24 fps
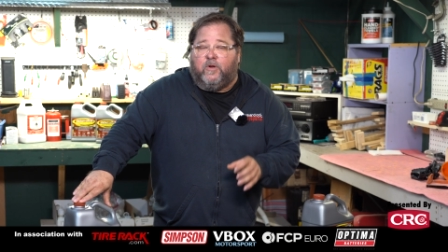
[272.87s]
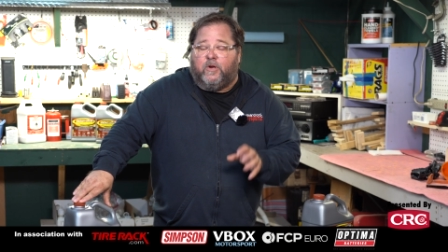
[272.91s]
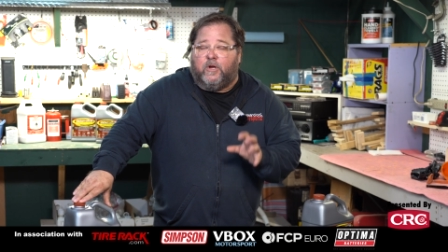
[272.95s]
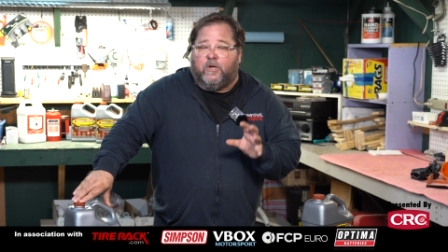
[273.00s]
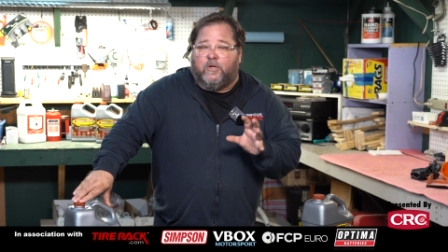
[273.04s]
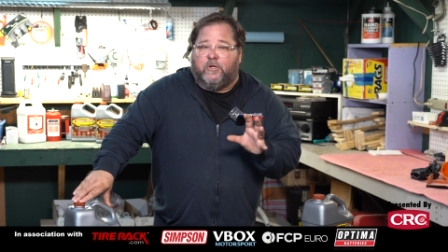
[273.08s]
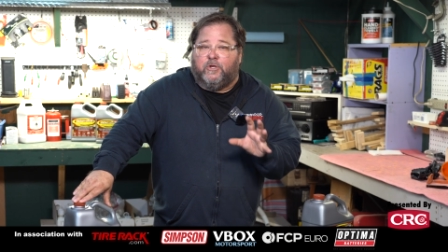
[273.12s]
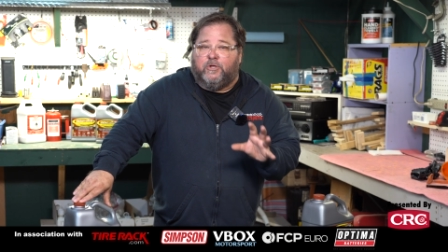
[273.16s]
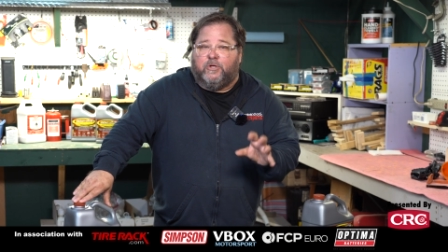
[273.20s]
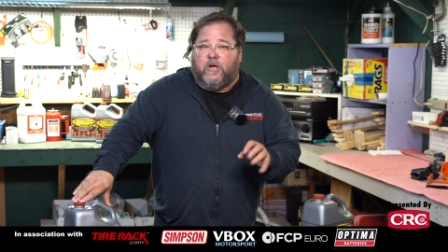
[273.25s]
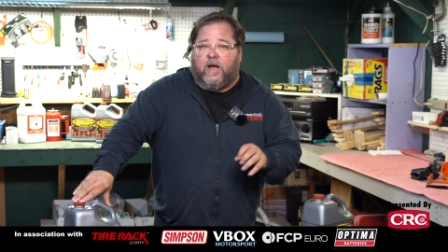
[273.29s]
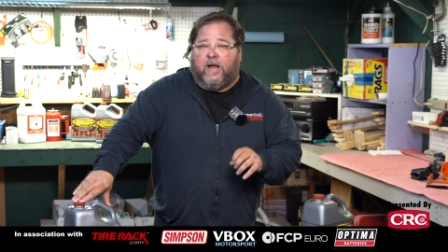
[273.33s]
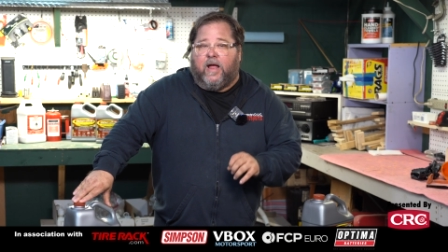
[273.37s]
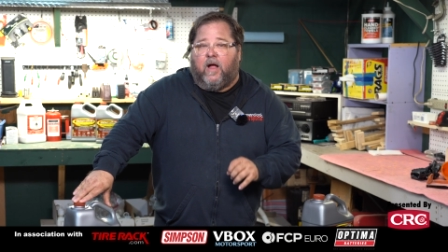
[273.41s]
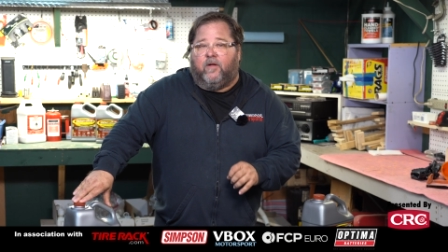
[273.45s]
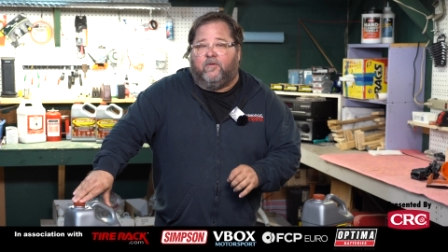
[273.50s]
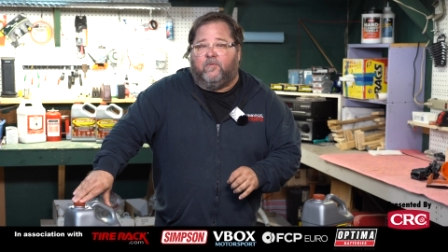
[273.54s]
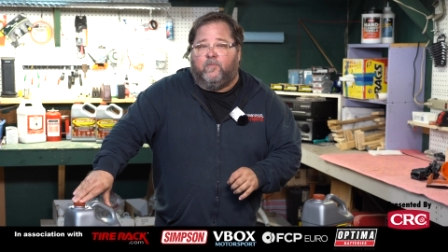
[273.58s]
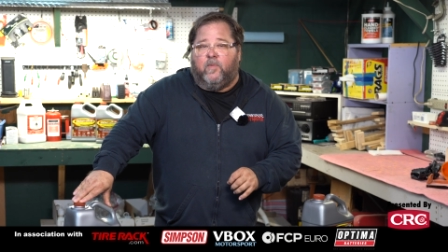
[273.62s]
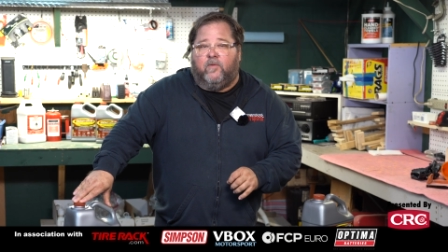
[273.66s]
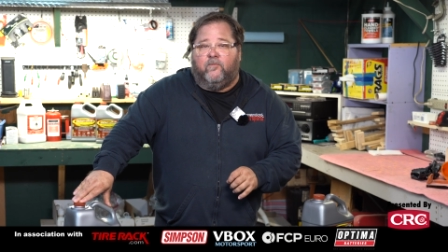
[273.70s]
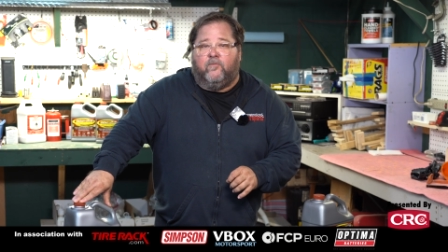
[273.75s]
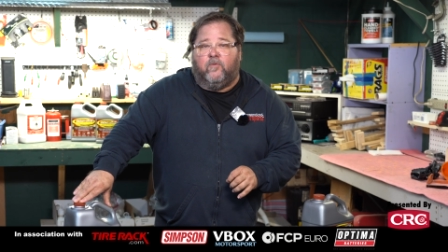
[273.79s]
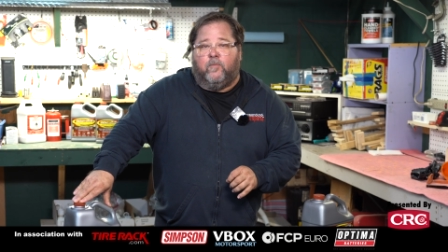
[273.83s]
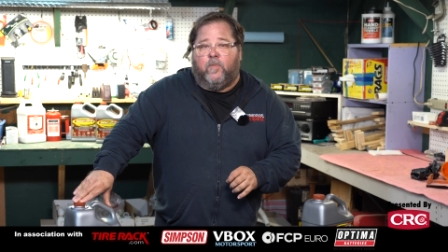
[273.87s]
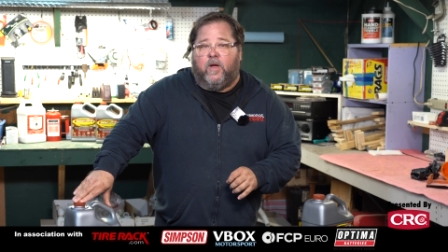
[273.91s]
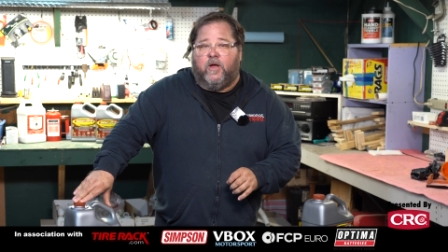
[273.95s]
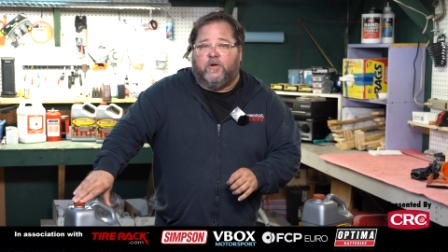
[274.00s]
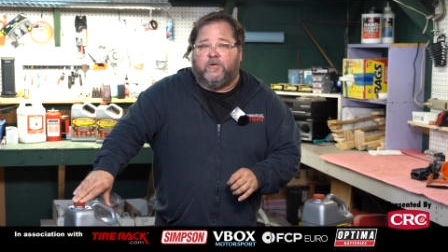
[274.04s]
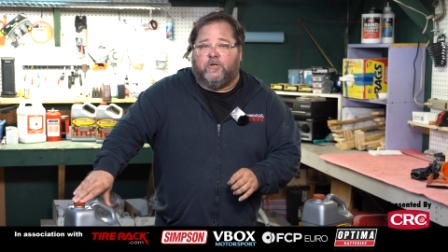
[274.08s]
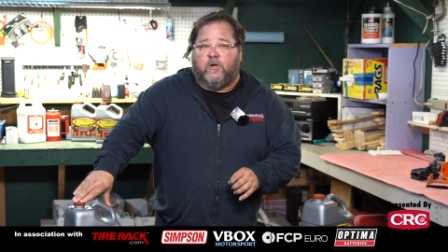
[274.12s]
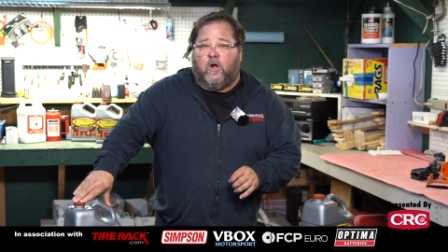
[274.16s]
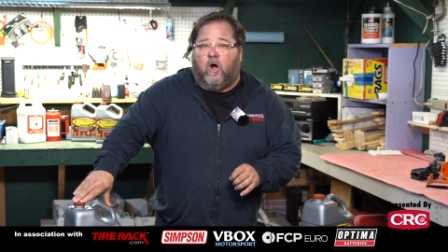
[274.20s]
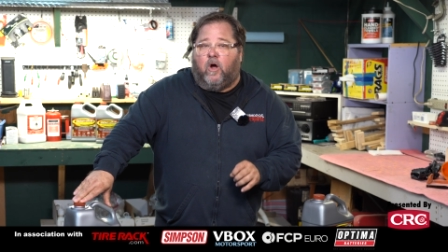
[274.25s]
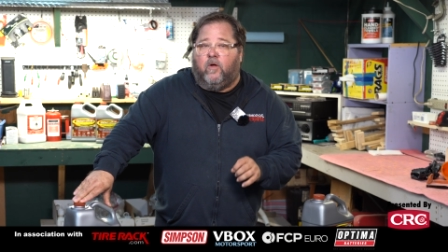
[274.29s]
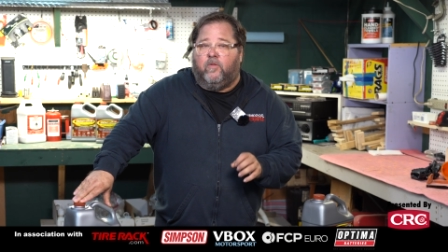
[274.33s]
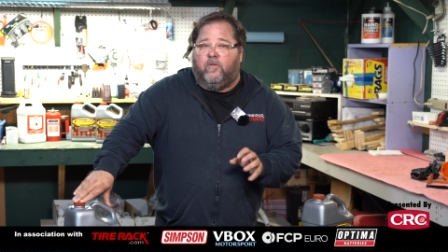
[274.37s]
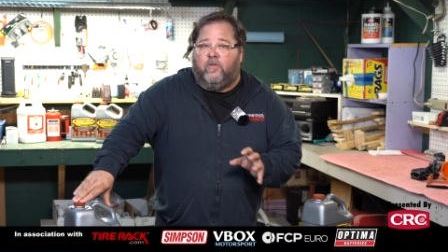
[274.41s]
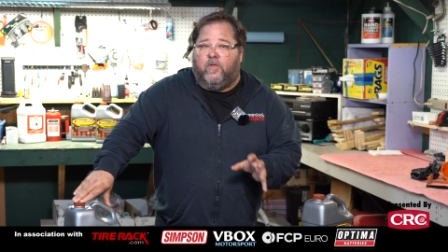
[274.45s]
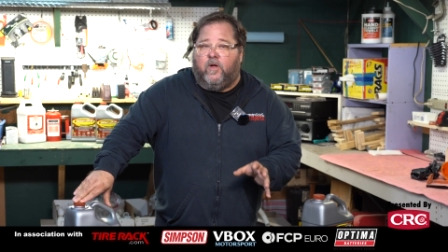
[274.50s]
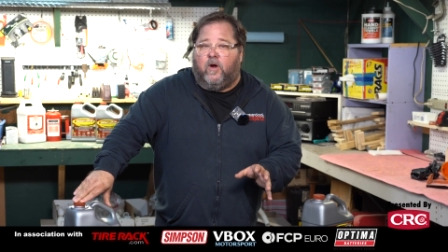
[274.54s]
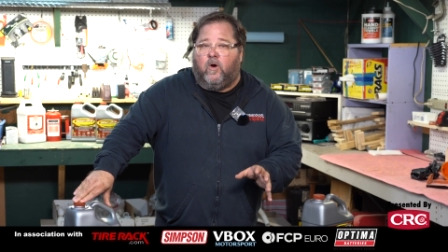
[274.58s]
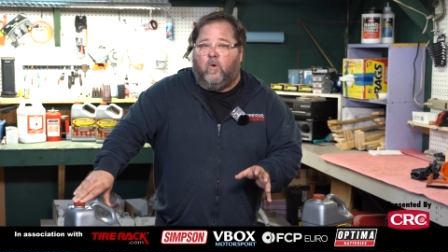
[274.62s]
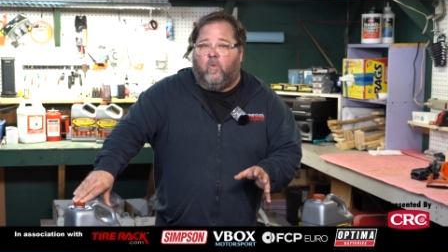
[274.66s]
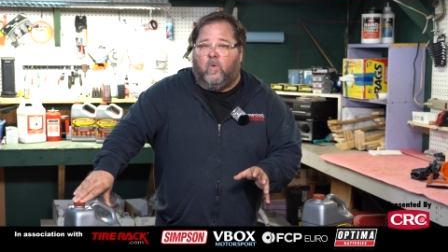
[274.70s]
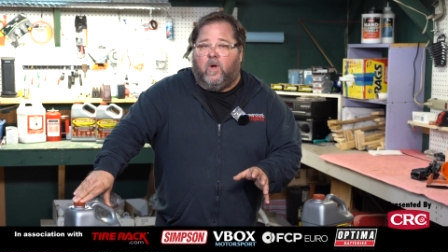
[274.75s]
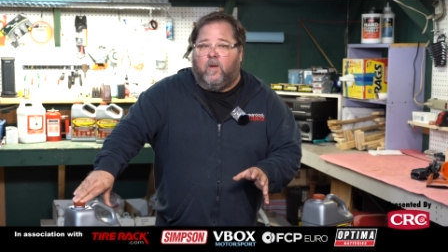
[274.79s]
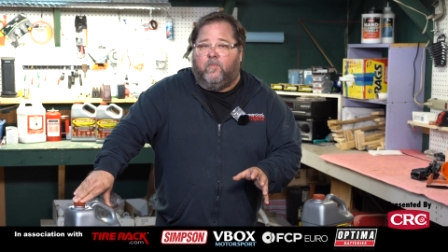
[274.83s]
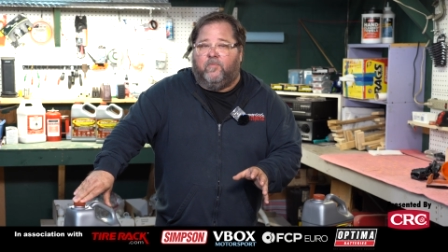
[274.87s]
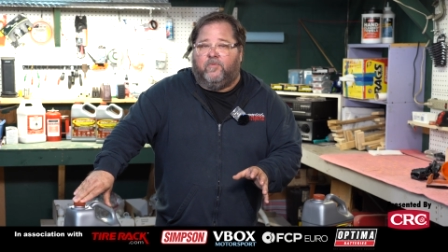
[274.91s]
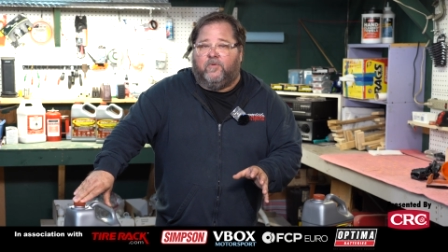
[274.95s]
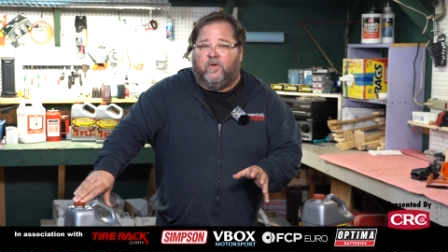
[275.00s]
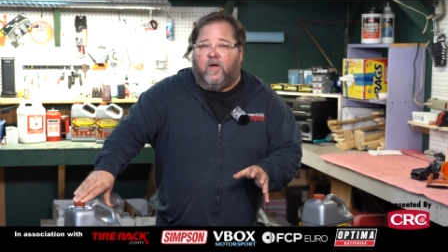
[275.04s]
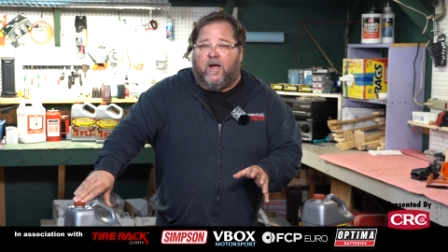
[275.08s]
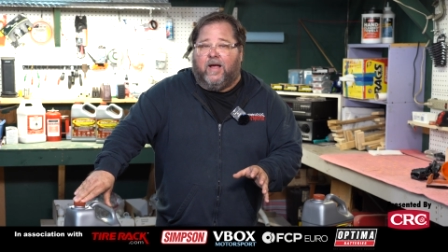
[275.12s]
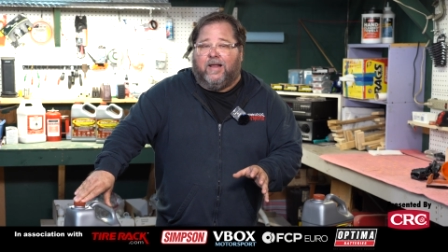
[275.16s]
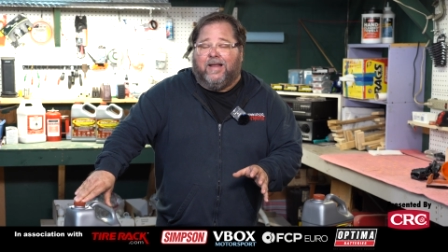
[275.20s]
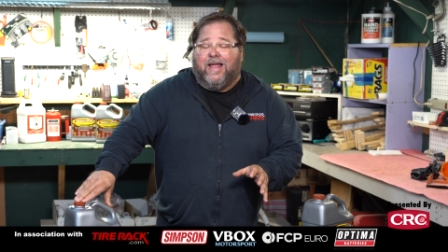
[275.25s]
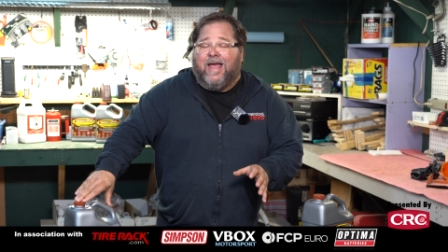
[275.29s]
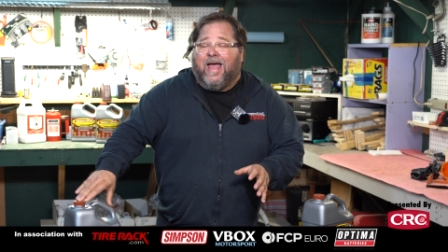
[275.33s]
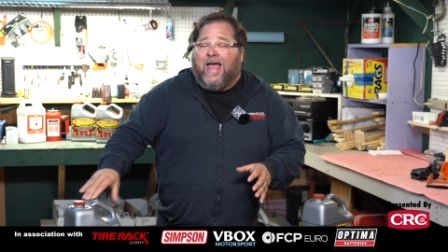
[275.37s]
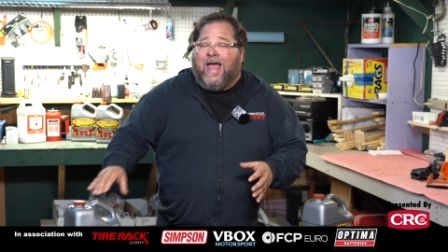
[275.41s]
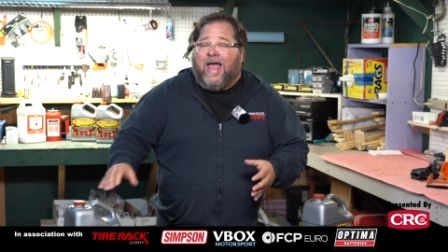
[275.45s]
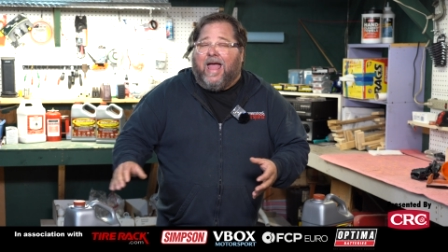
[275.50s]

you can check out some information on their website.